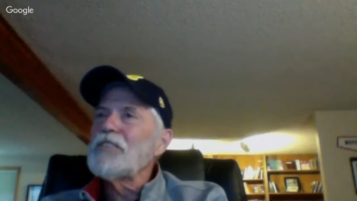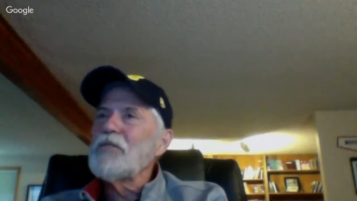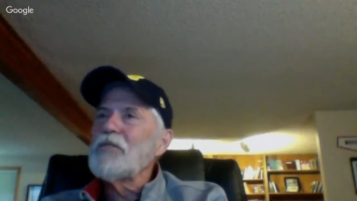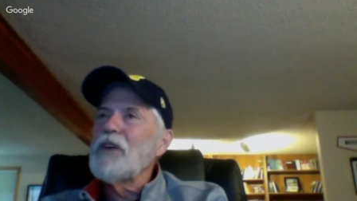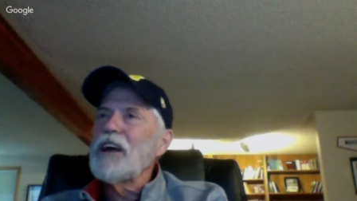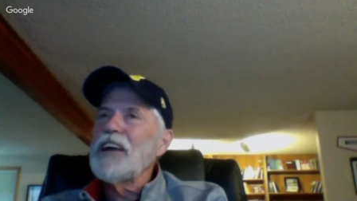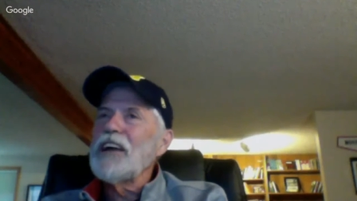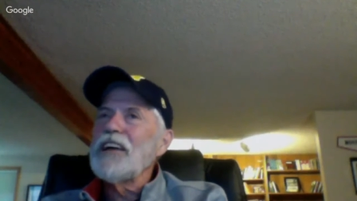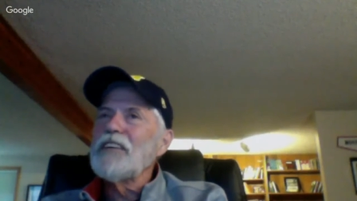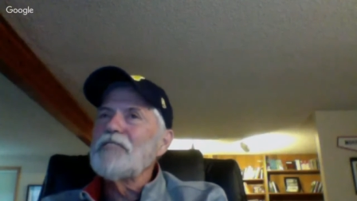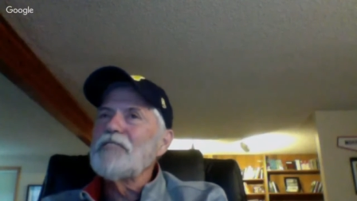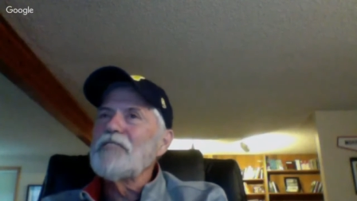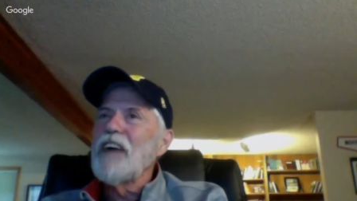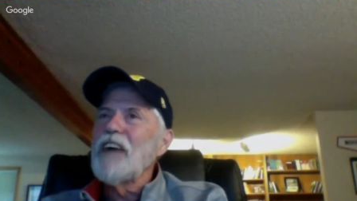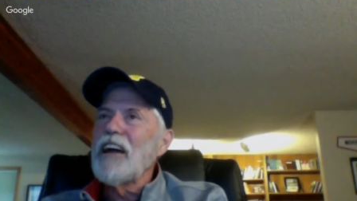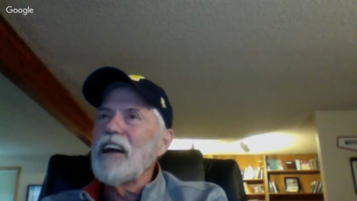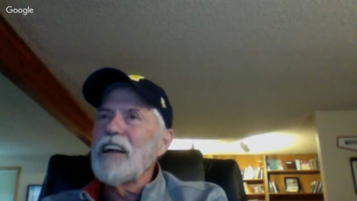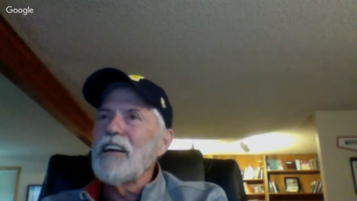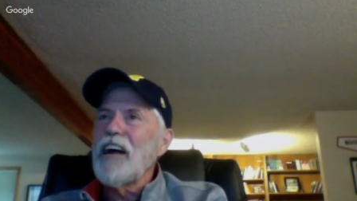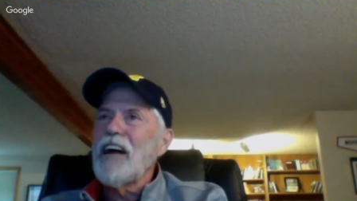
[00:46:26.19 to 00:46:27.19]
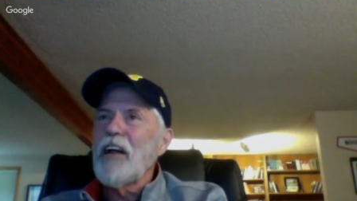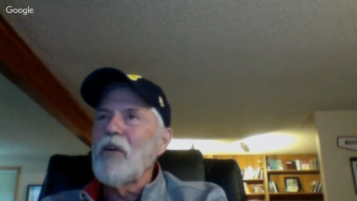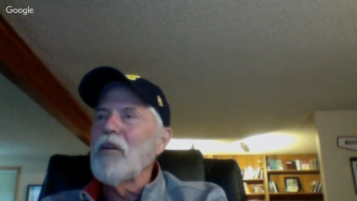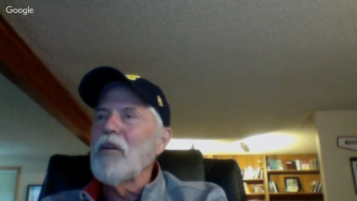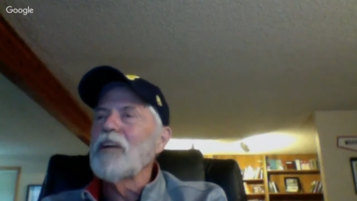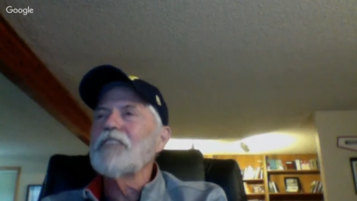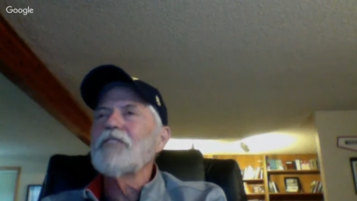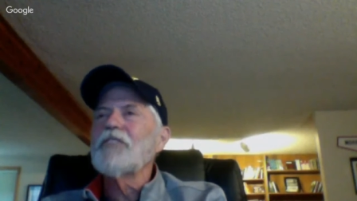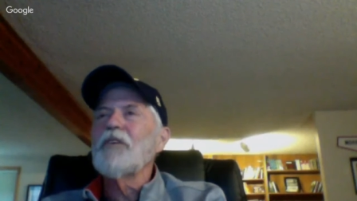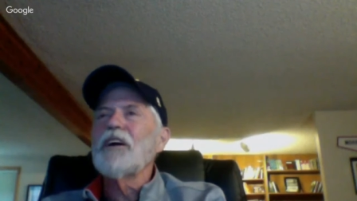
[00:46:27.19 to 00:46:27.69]
way
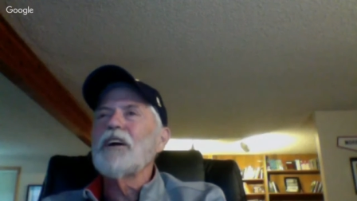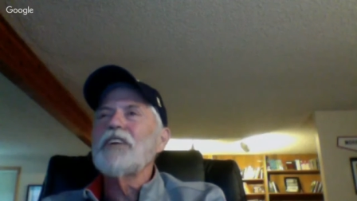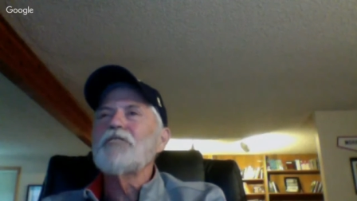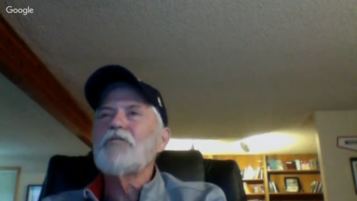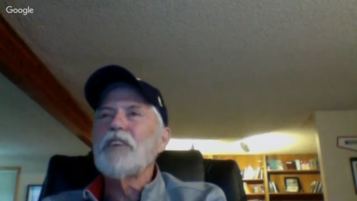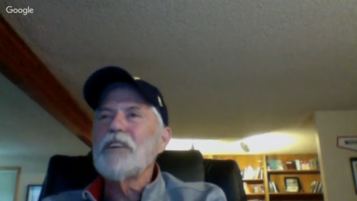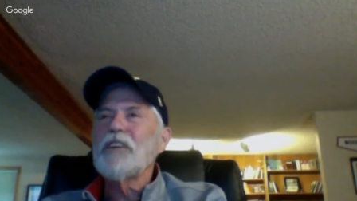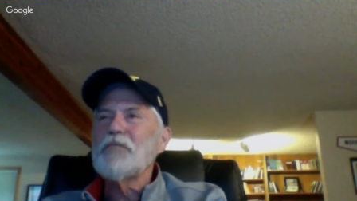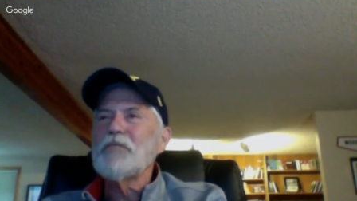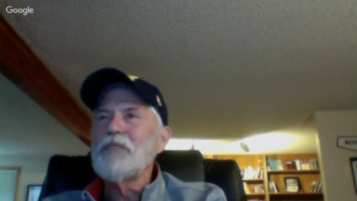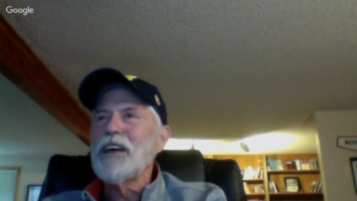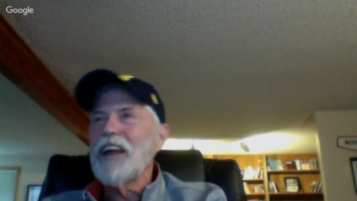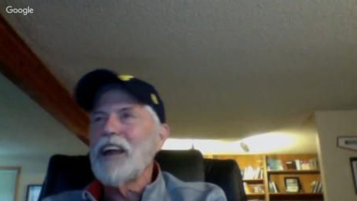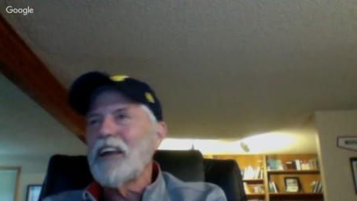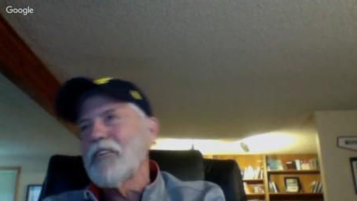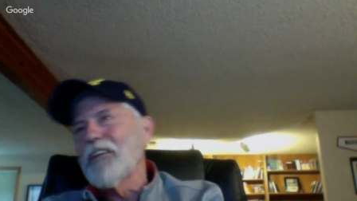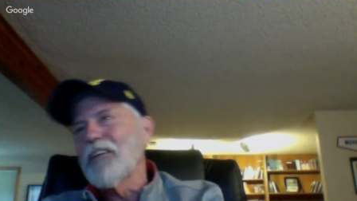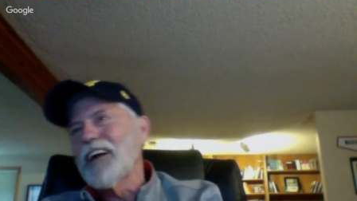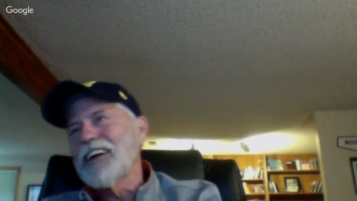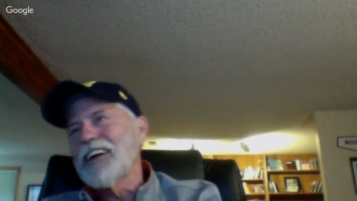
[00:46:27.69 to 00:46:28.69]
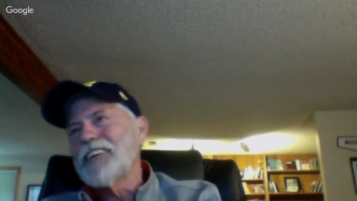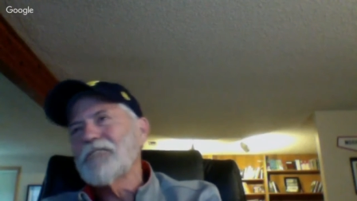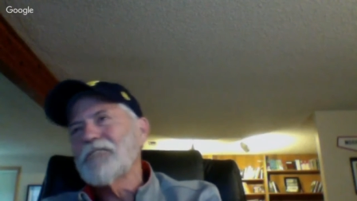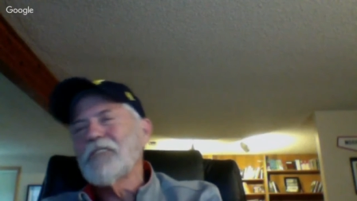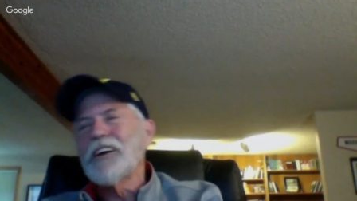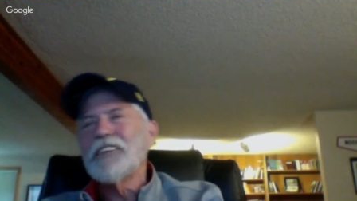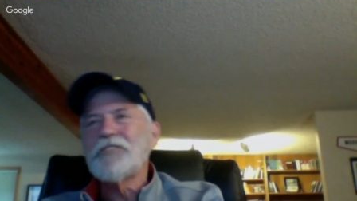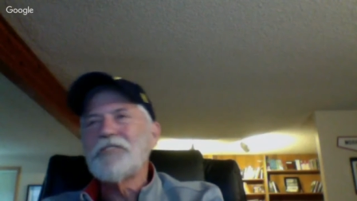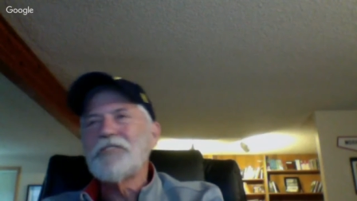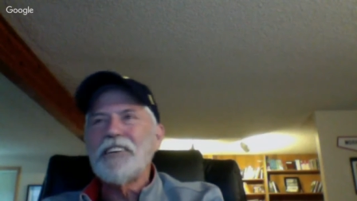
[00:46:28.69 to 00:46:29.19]
he treated me, and I don't like the
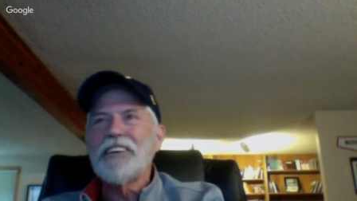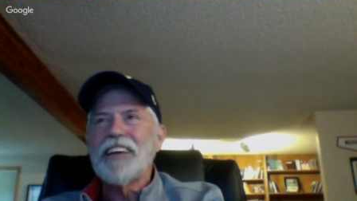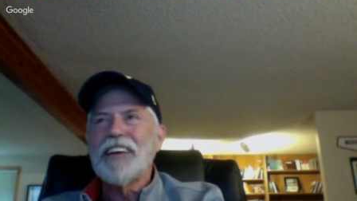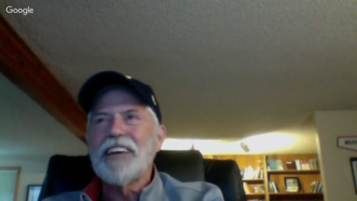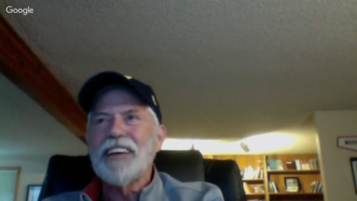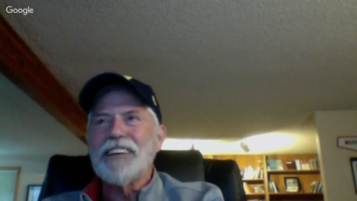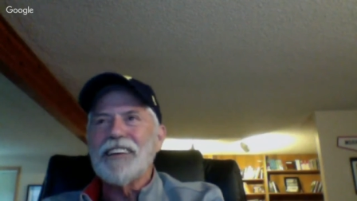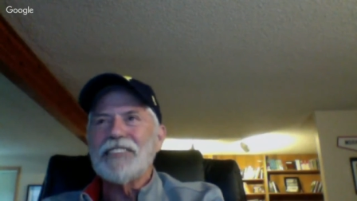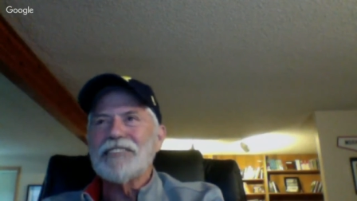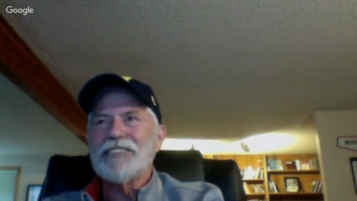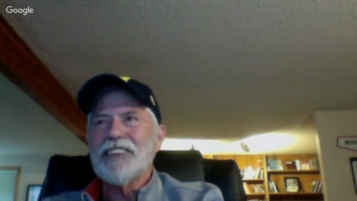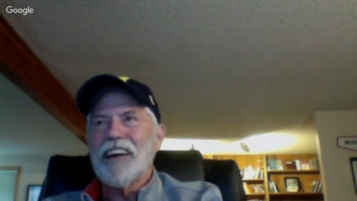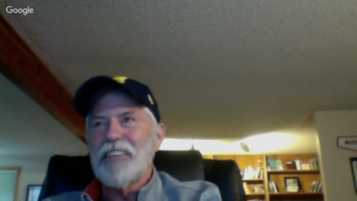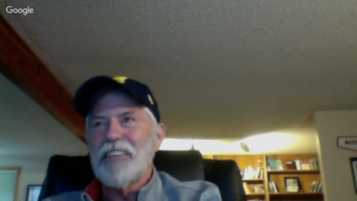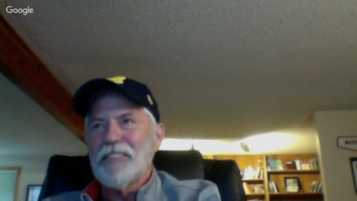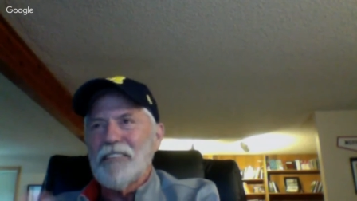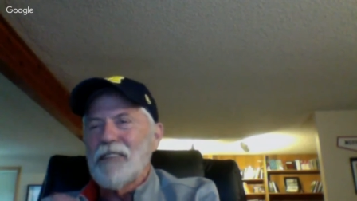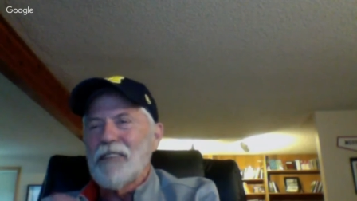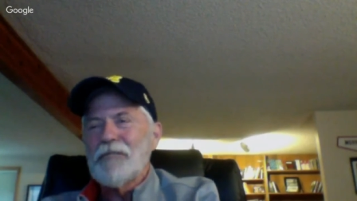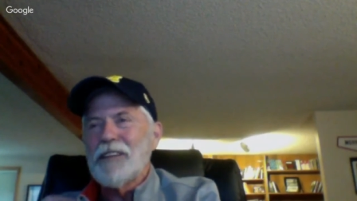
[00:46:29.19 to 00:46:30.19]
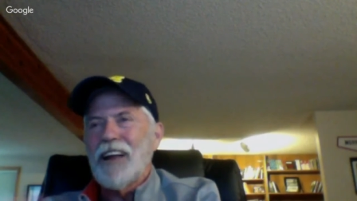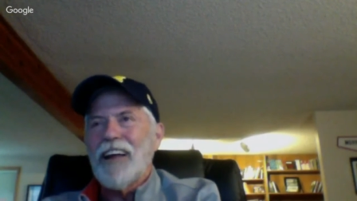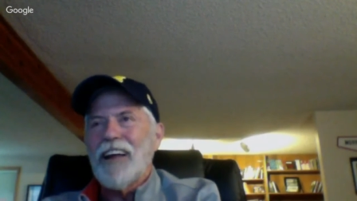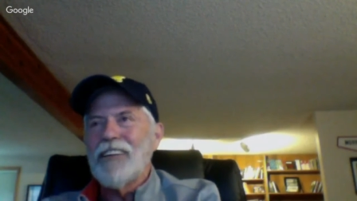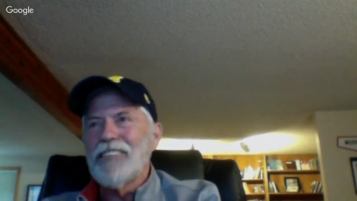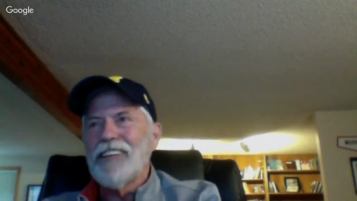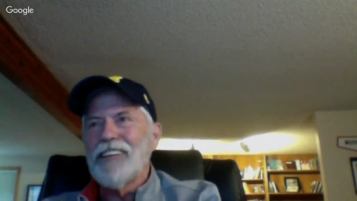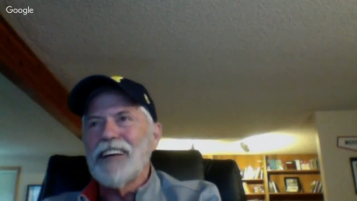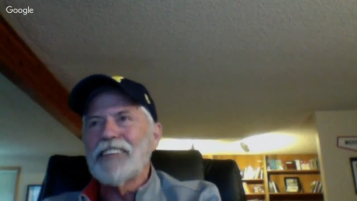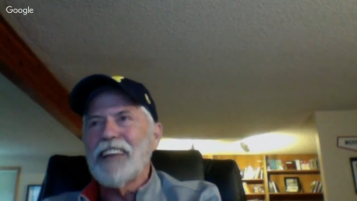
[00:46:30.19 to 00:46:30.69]
way he treated kids. I don't
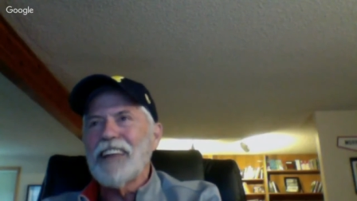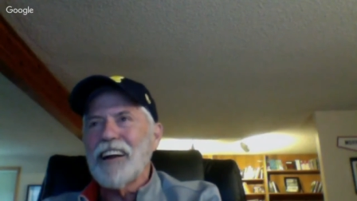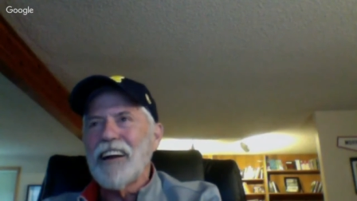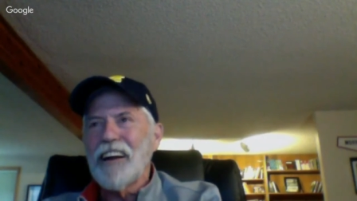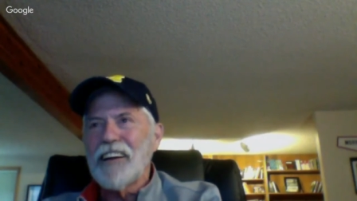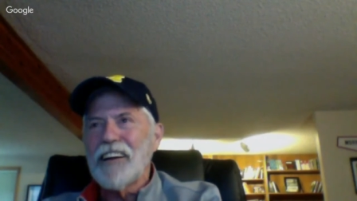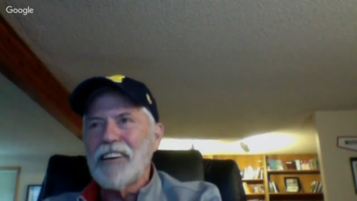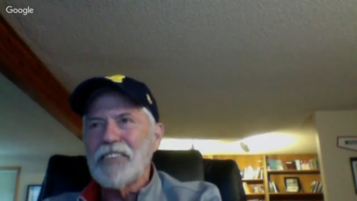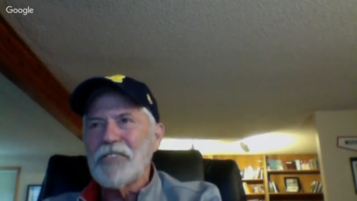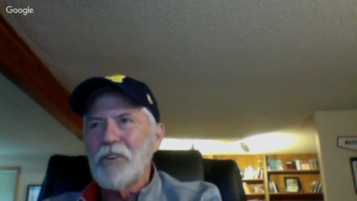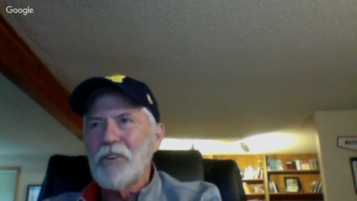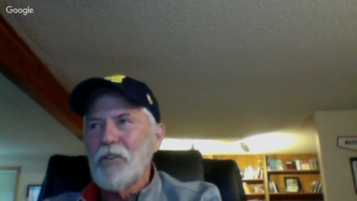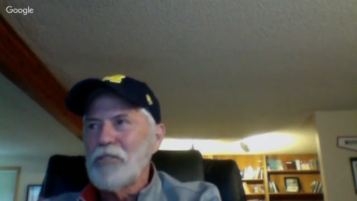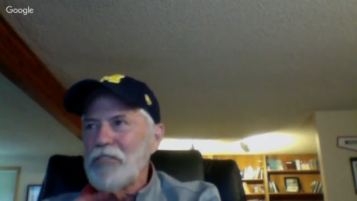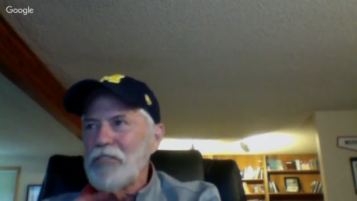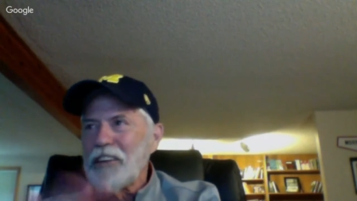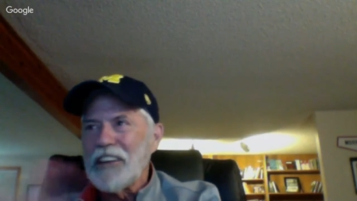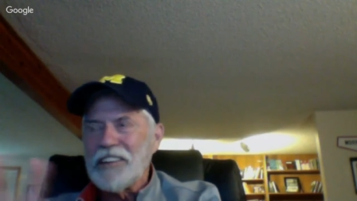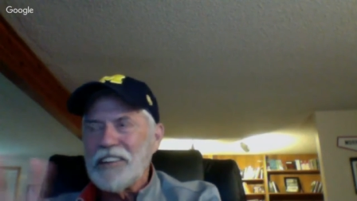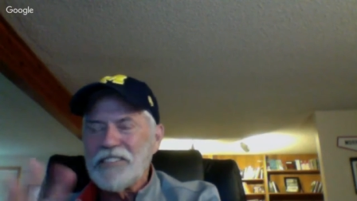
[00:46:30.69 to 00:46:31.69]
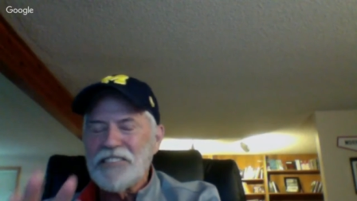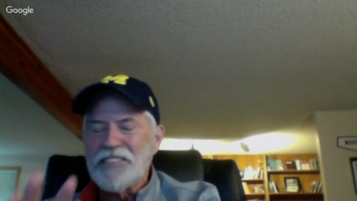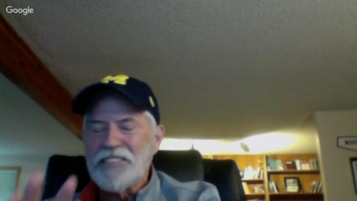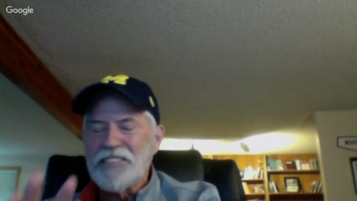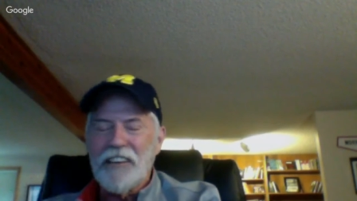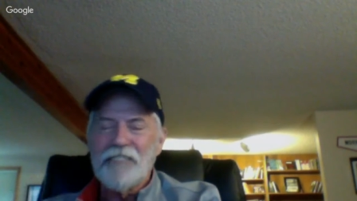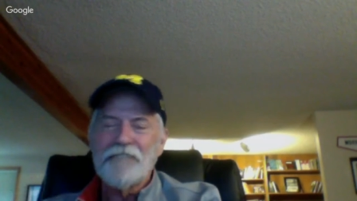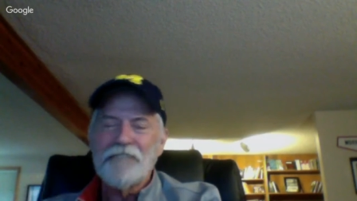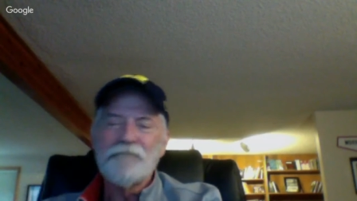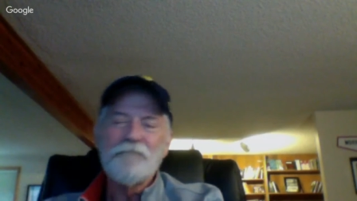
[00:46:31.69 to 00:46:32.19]
like that kind of control freaky
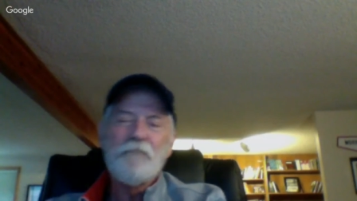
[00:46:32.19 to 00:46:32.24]
stuff.